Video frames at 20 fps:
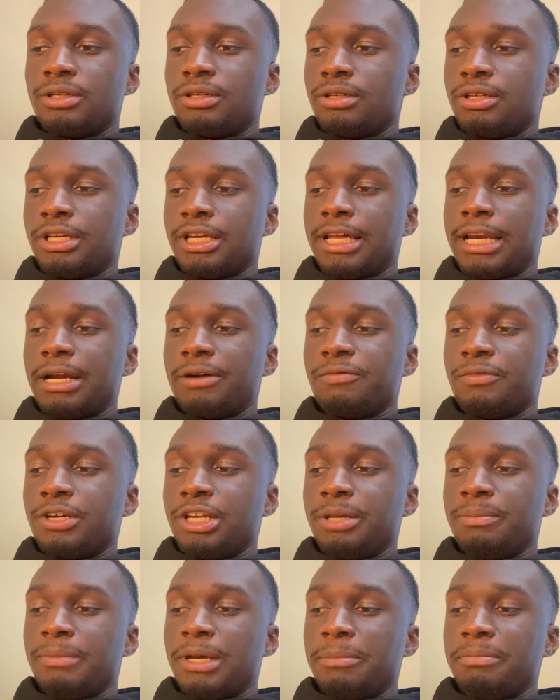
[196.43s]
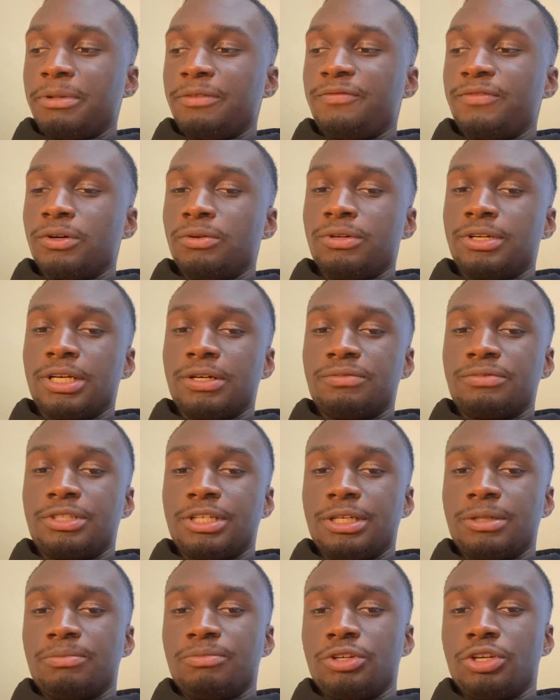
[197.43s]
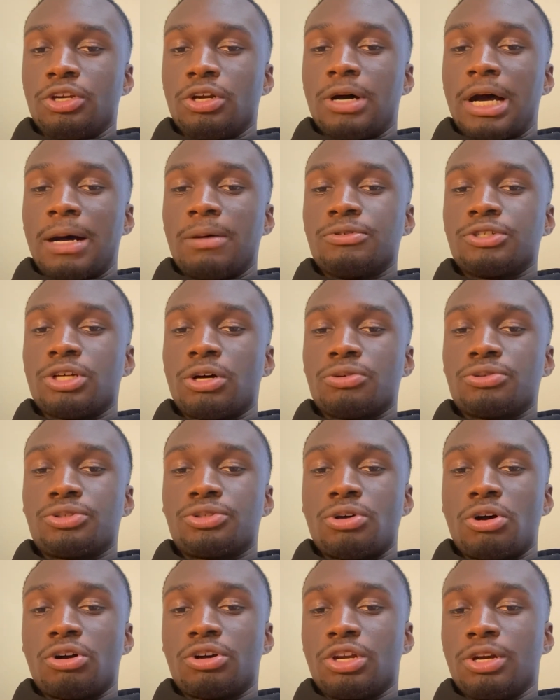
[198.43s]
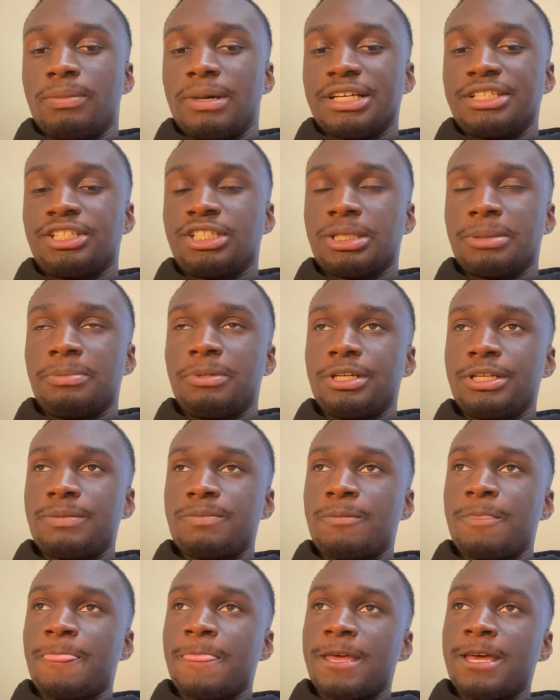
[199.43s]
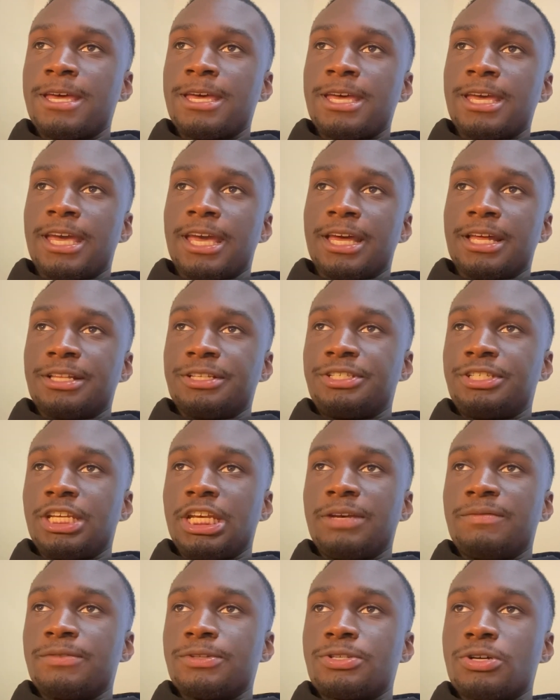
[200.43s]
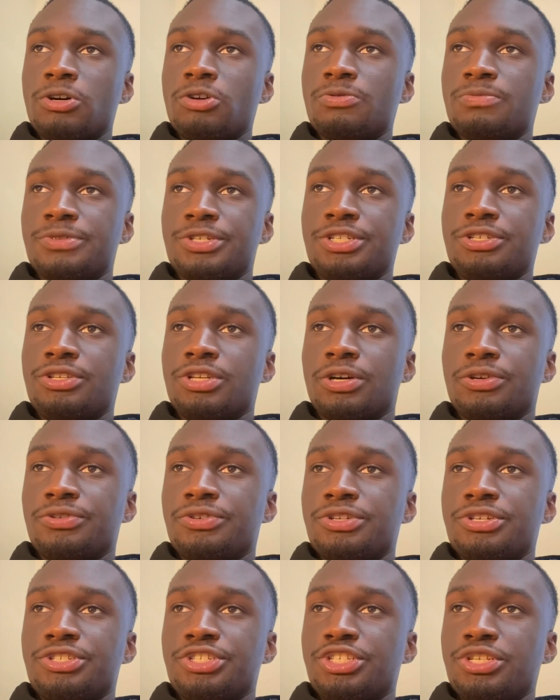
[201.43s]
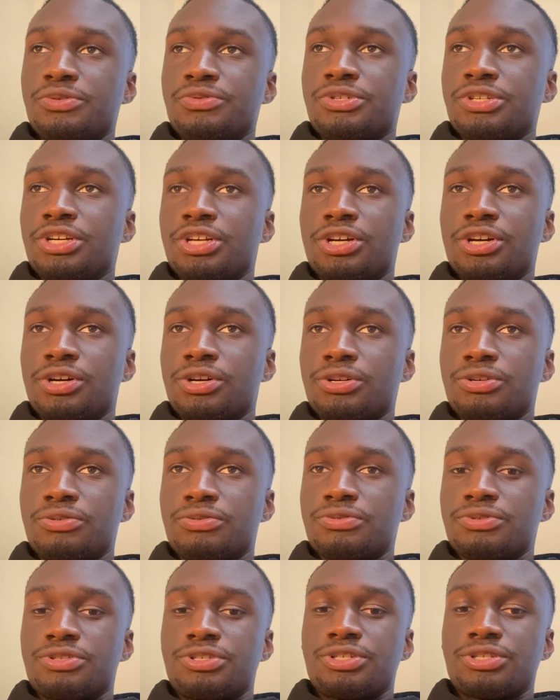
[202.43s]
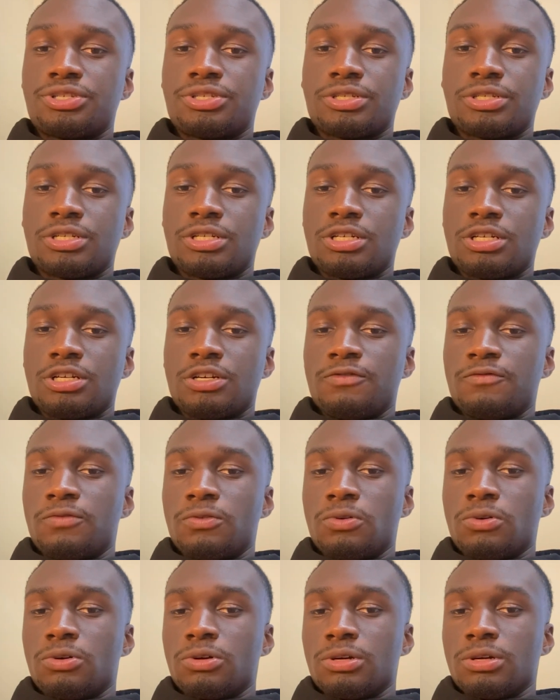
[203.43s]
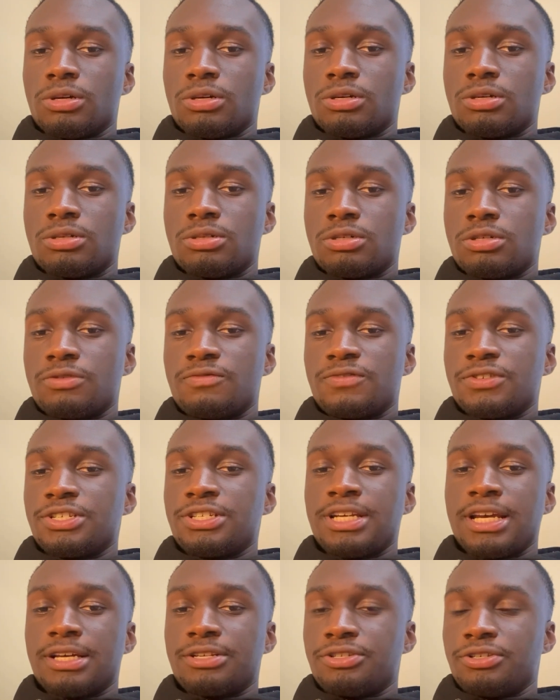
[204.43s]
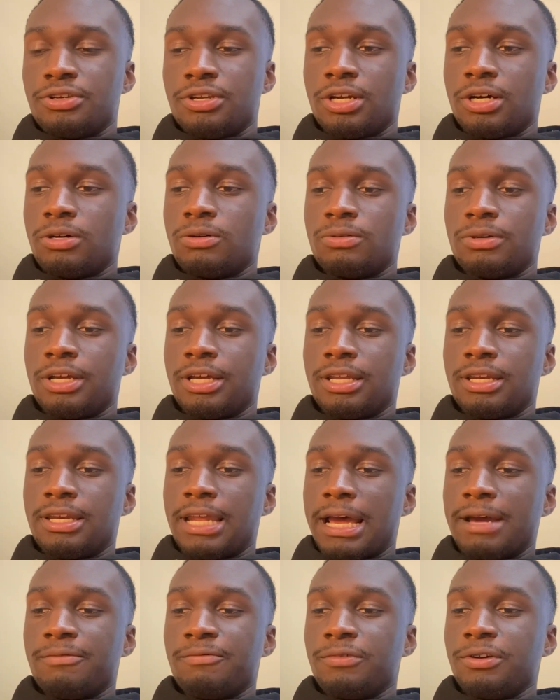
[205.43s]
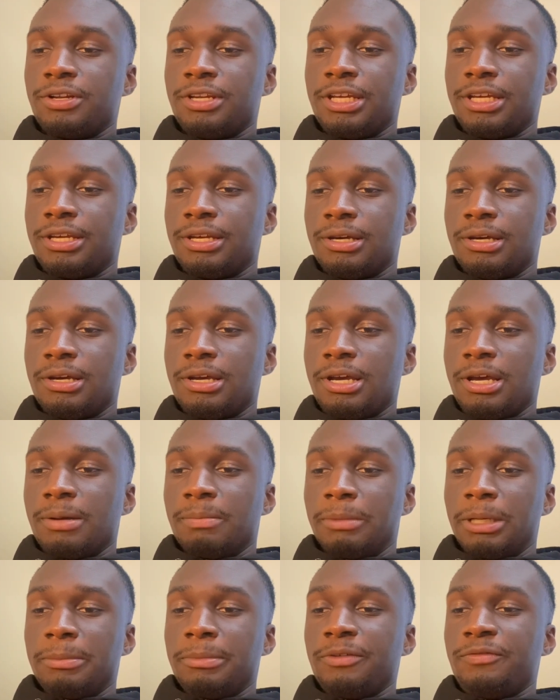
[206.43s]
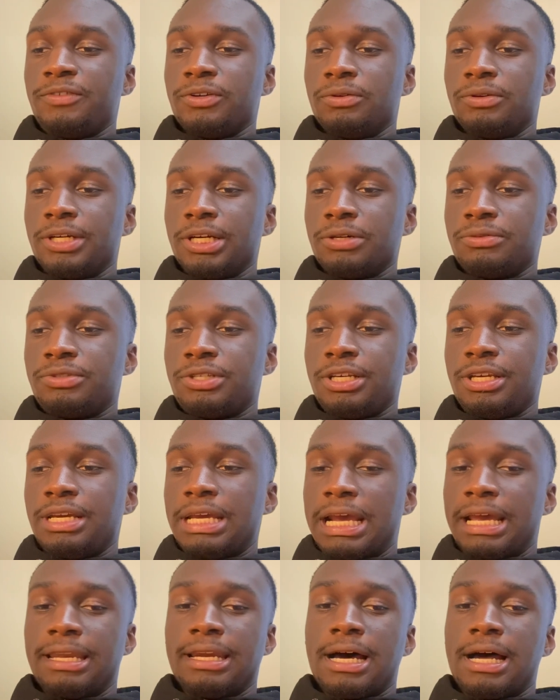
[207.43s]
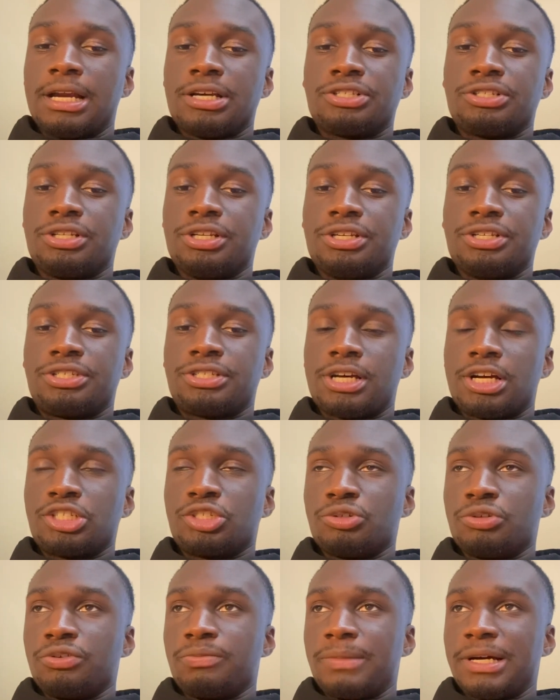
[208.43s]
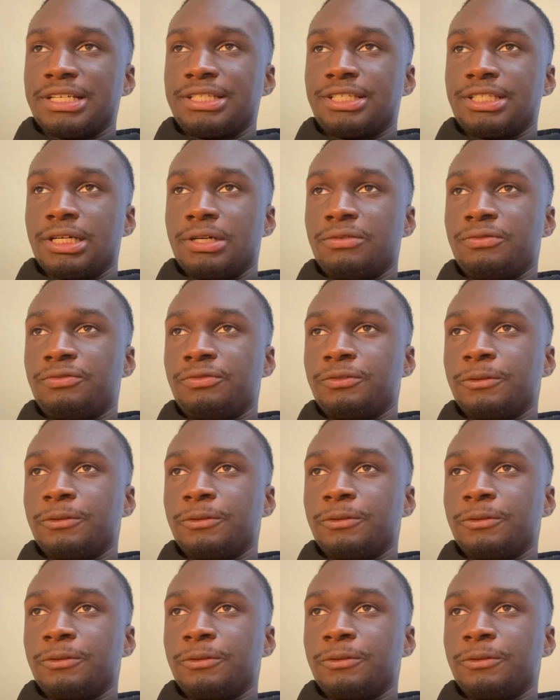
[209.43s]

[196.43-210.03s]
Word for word: Yeah, that really made me feel guilty. You know, I was also talking to my sibling, and she even told me, you know, you're just using girls for for sex, you know, and that really made me feel guilty and honestly disgusted with myself.